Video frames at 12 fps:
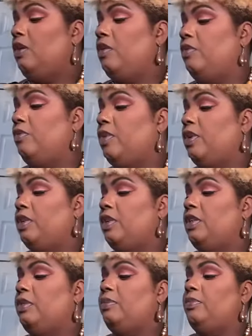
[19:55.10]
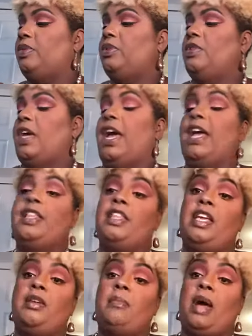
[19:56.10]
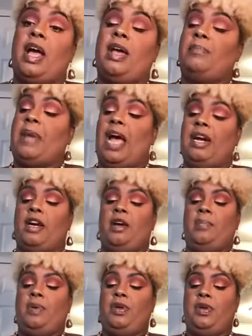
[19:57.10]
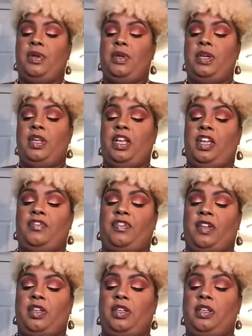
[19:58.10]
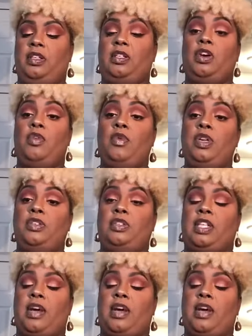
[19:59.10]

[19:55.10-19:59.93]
we're gonna do that. And then my backup, if I don't want to use that